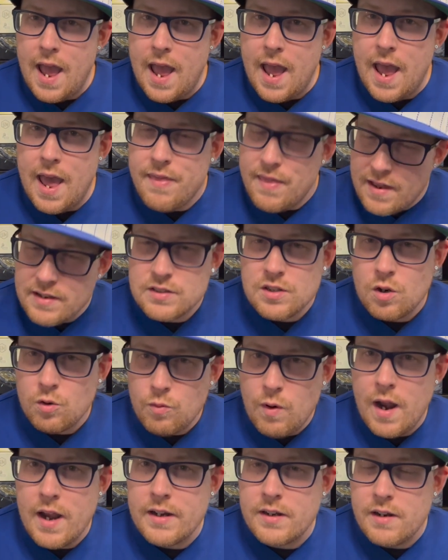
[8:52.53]
And that's all
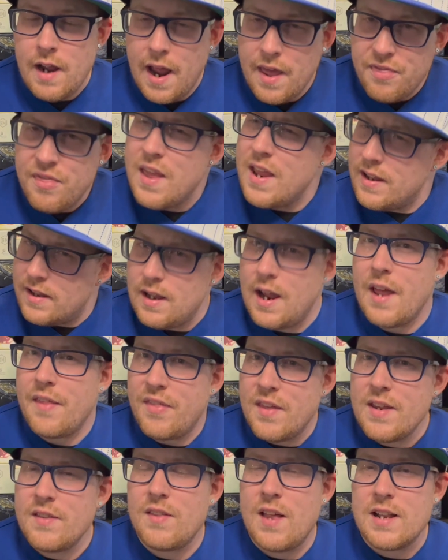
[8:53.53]
right. I think I
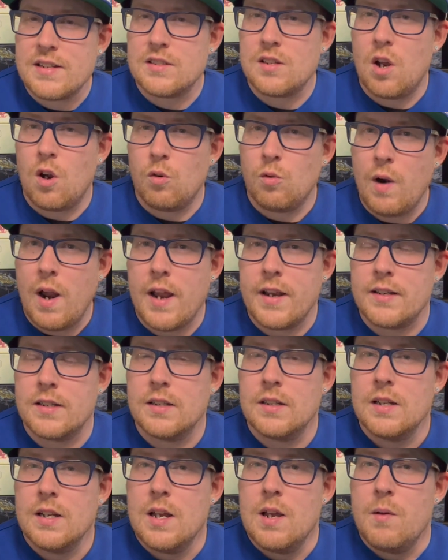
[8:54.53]
think that's all right
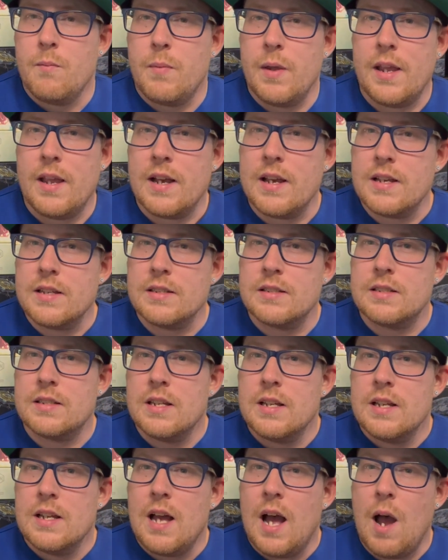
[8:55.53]

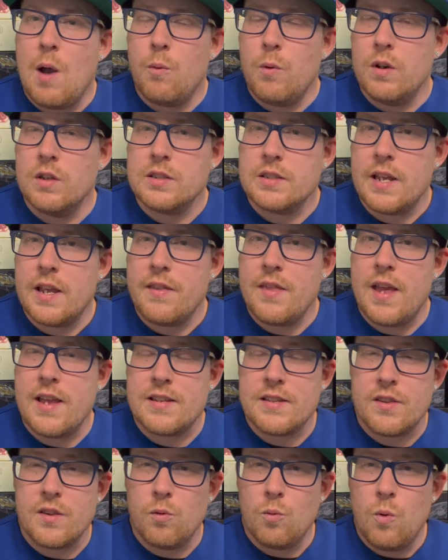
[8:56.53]
because I will say
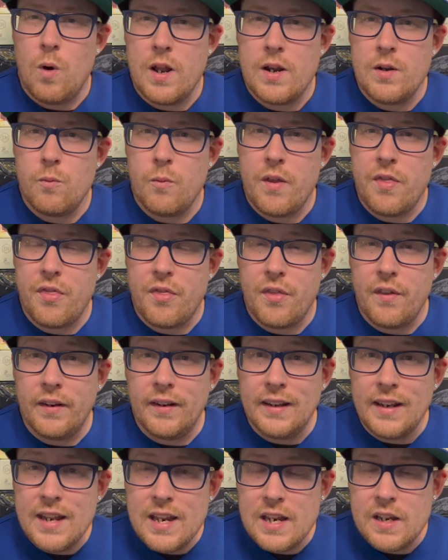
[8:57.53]
this, the one with the
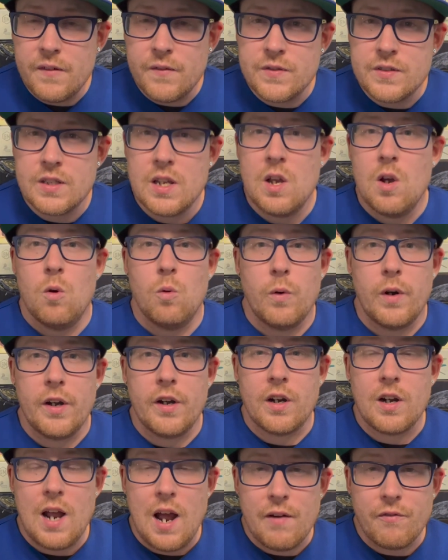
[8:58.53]
leaves where
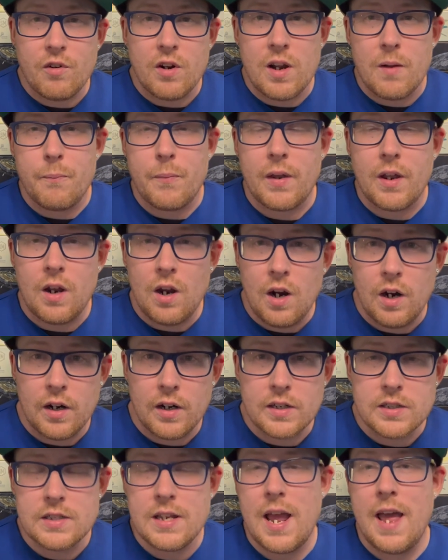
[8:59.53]
you're covering up the
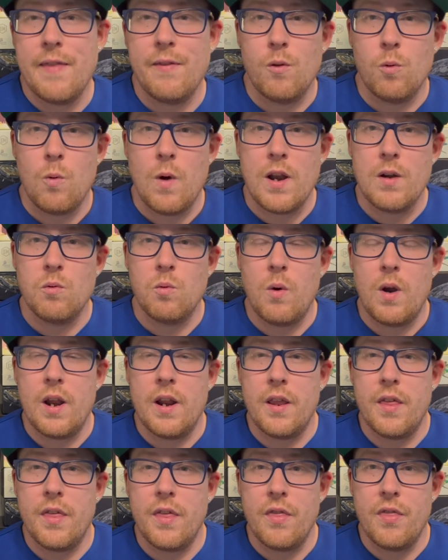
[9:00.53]
cards and the one
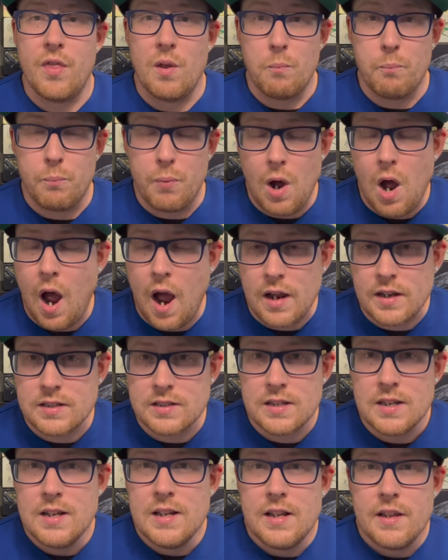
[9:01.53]
with the
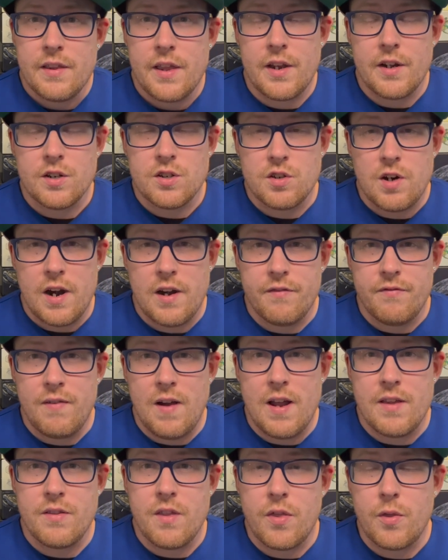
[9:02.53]
box that you're trying to
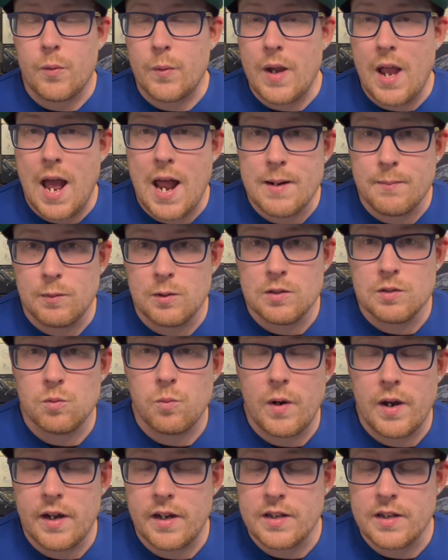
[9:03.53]
find the three animals wearing